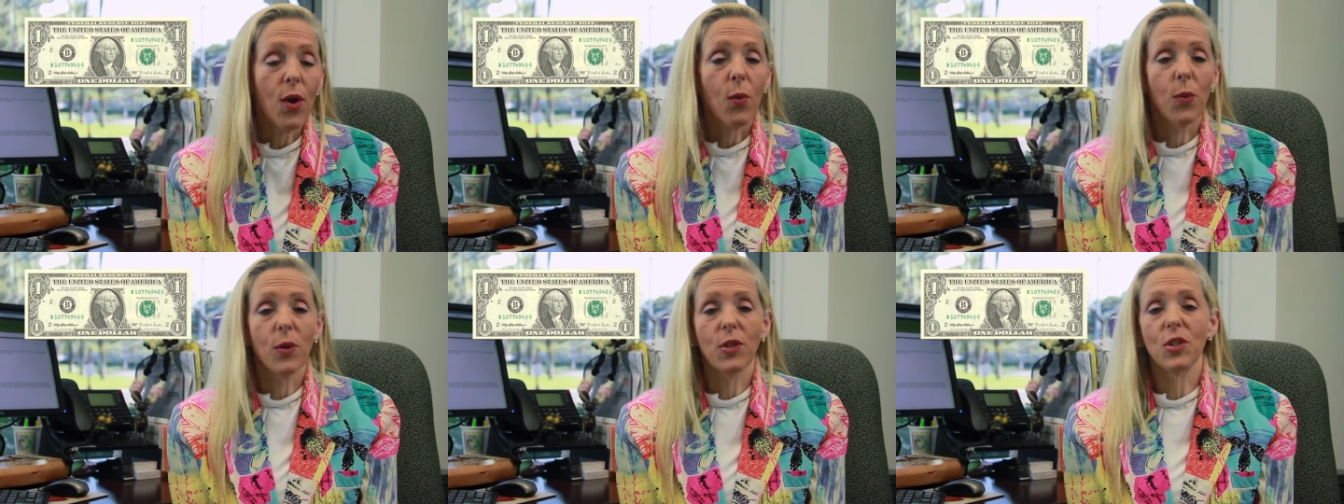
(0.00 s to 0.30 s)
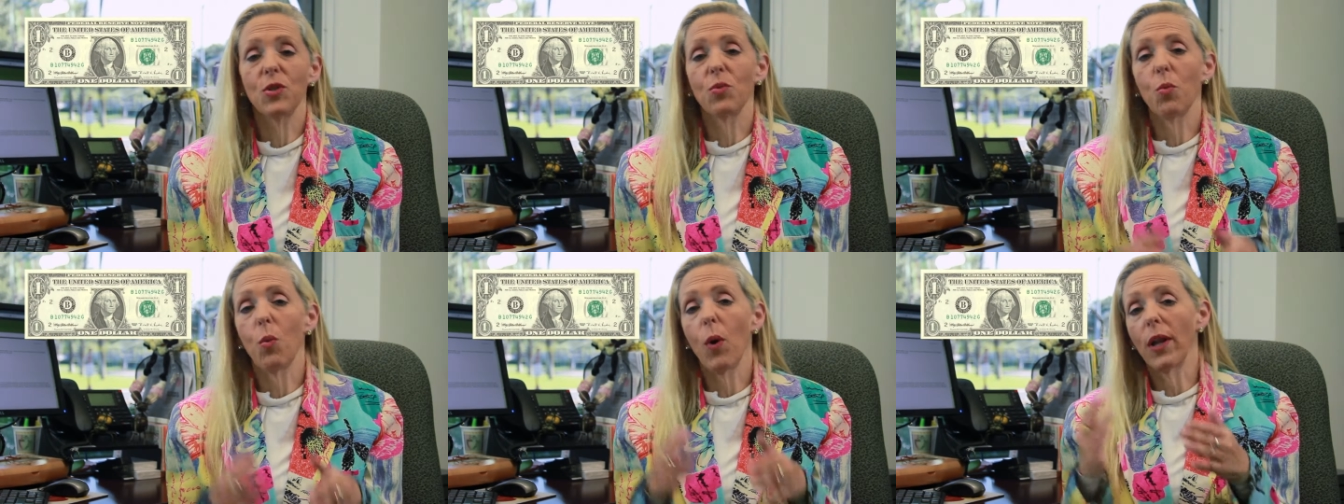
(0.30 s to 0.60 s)
which
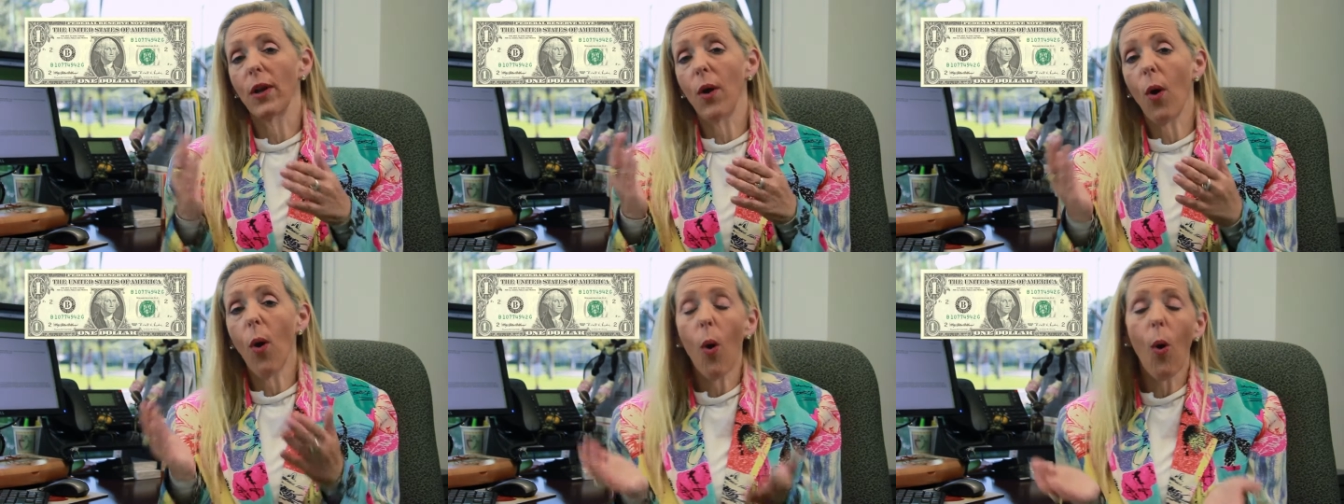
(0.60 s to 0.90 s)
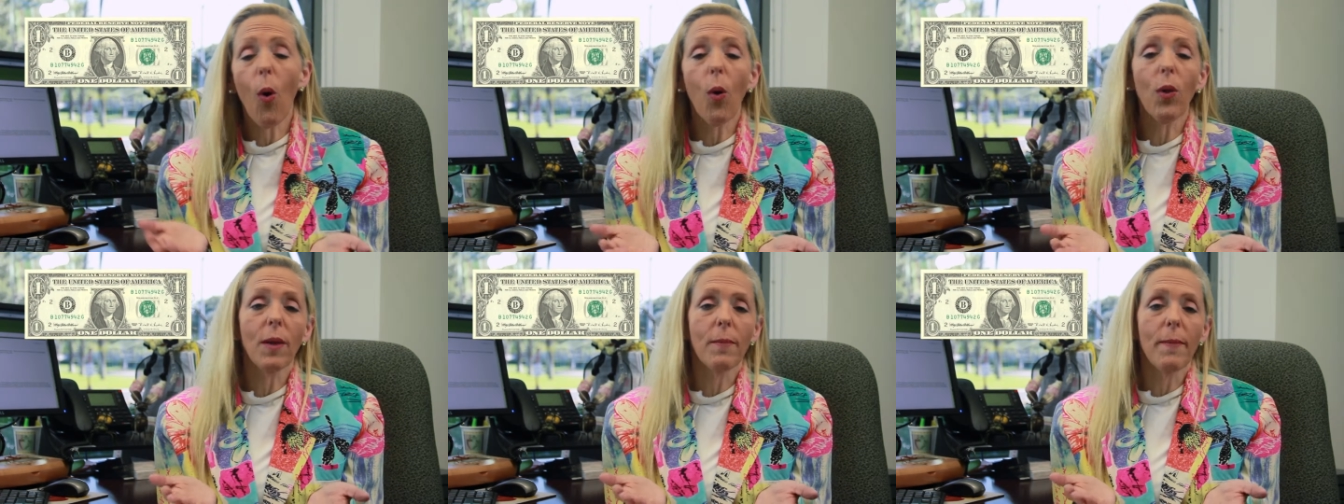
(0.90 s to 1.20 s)
is one
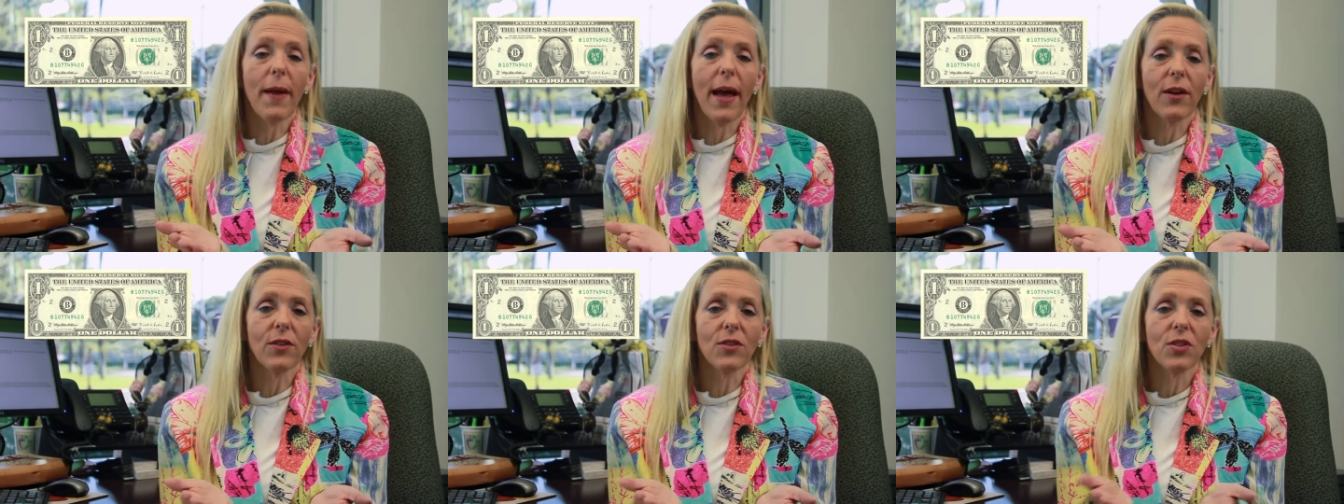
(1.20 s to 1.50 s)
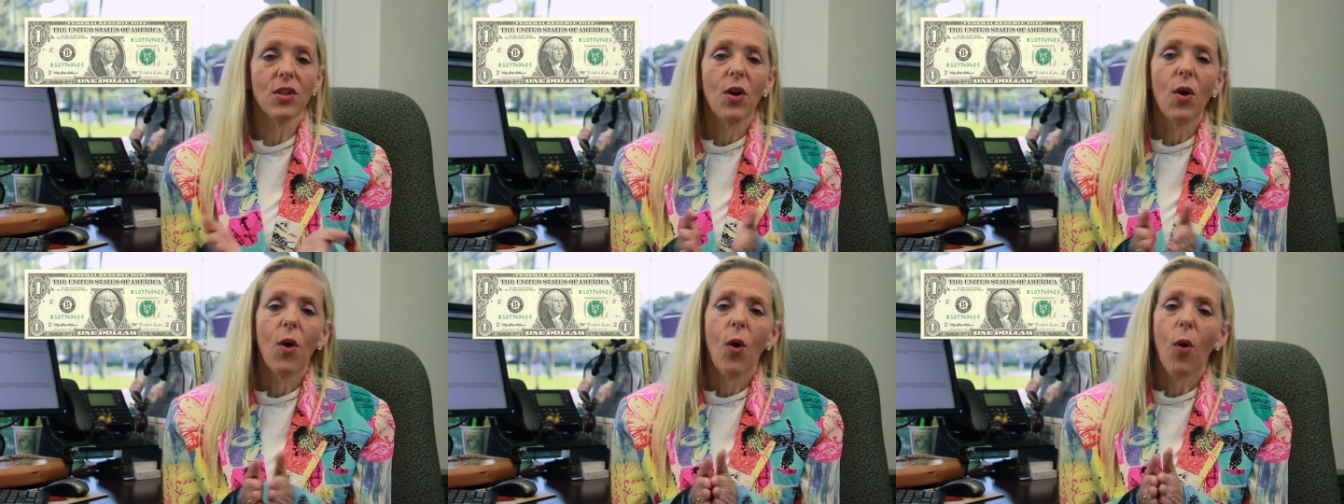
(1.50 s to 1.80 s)
whole amount,
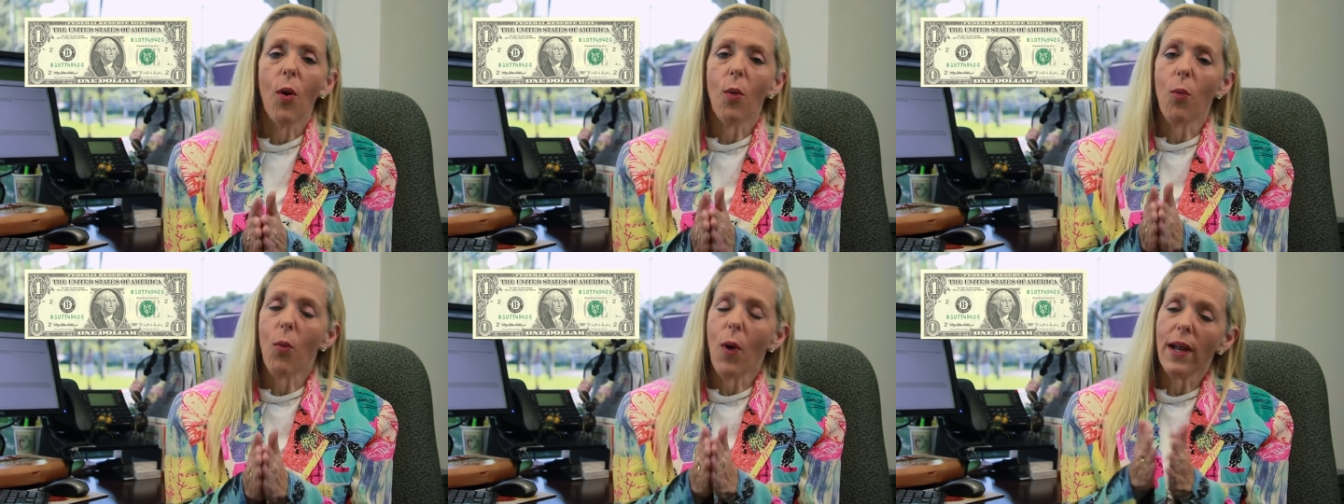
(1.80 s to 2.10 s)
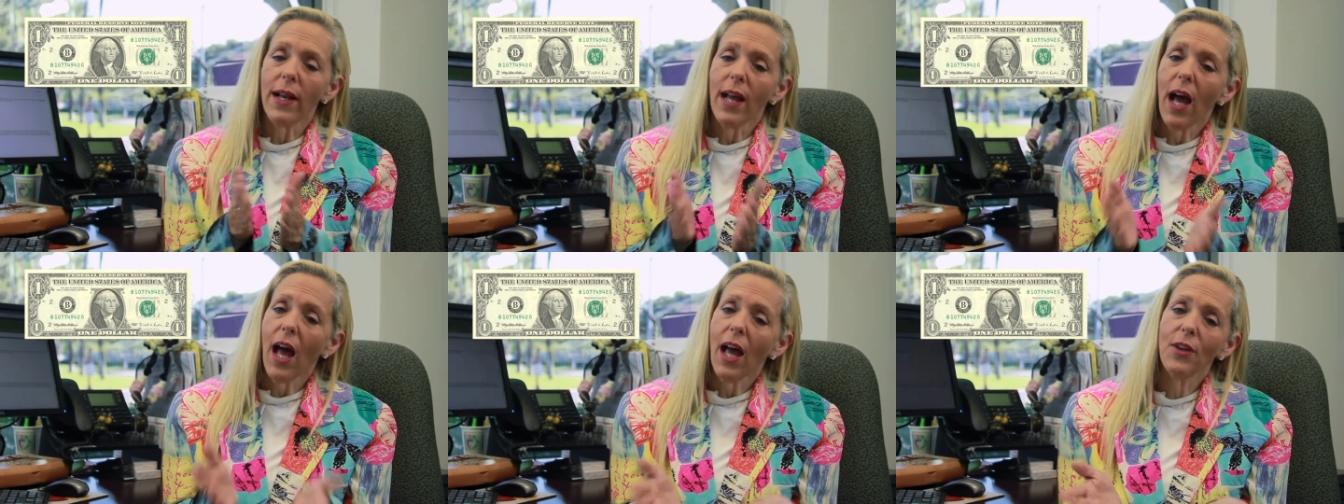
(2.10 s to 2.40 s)
or
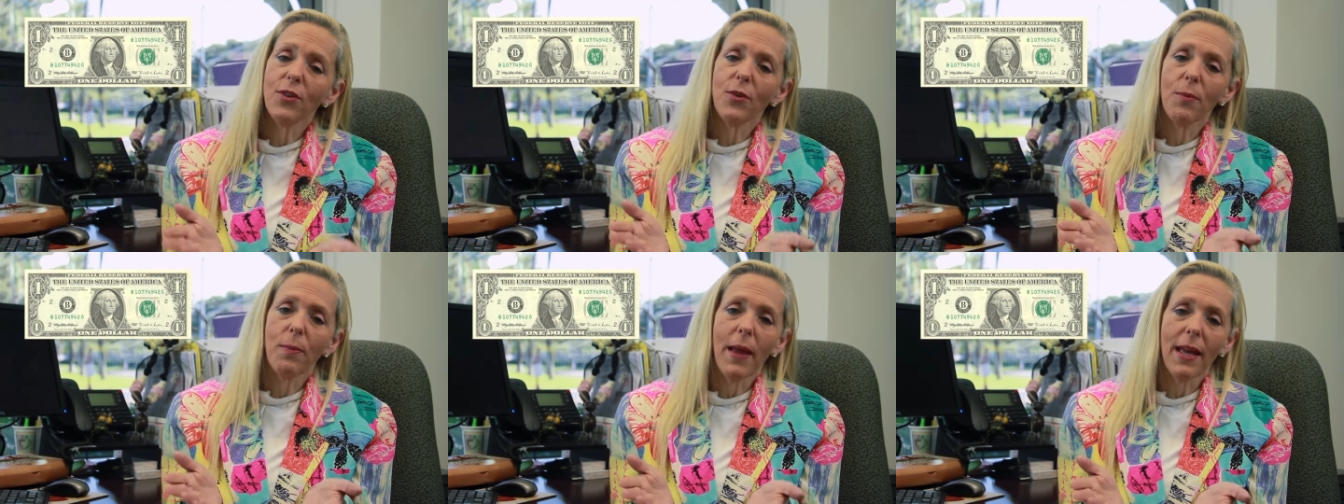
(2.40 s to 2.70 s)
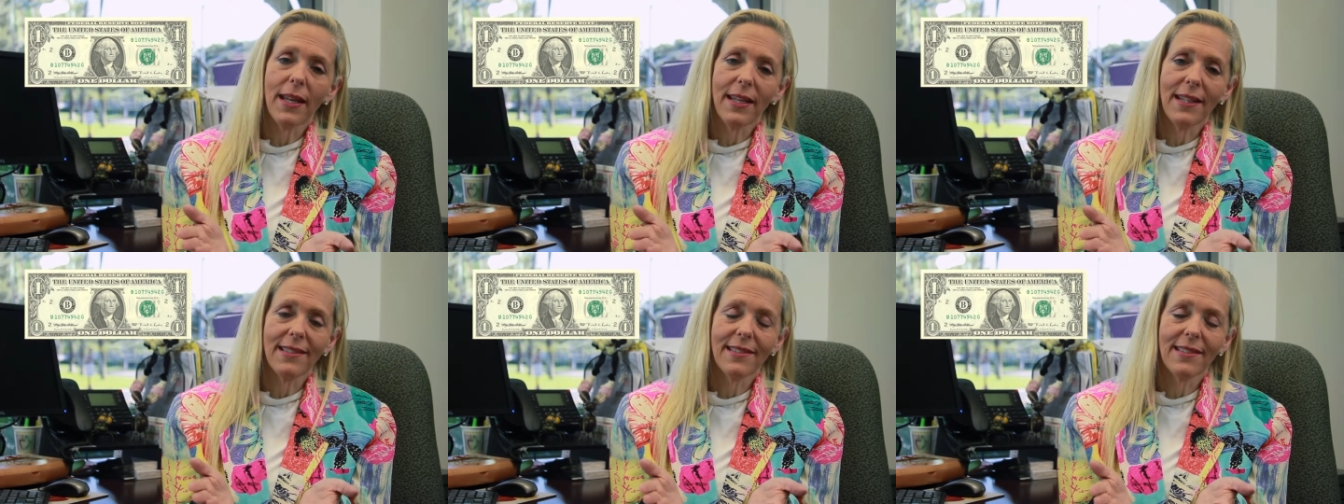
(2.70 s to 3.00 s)
100
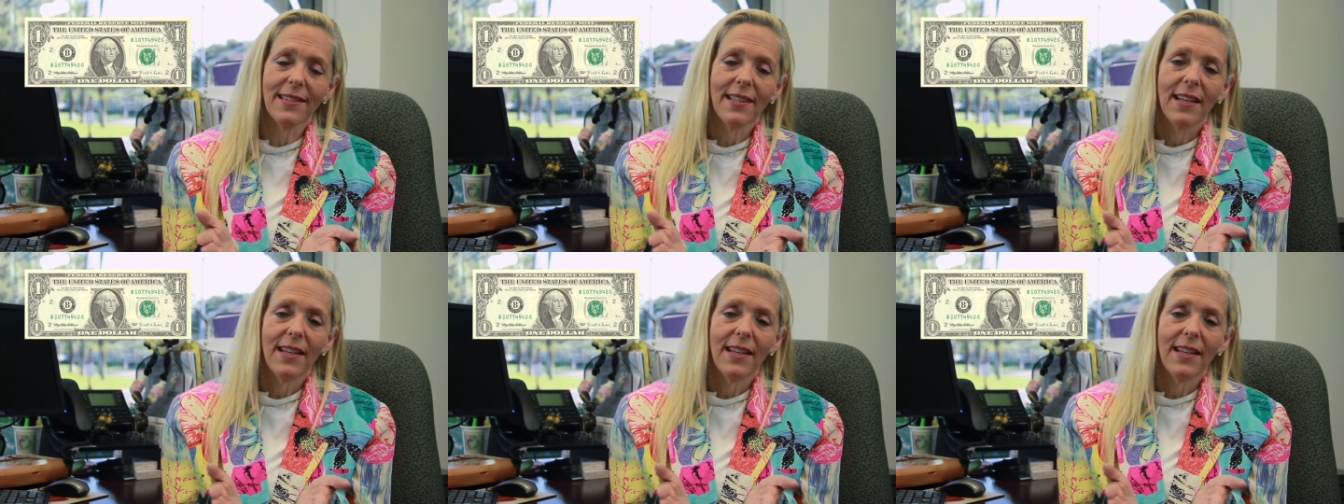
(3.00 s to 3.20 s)
pennies.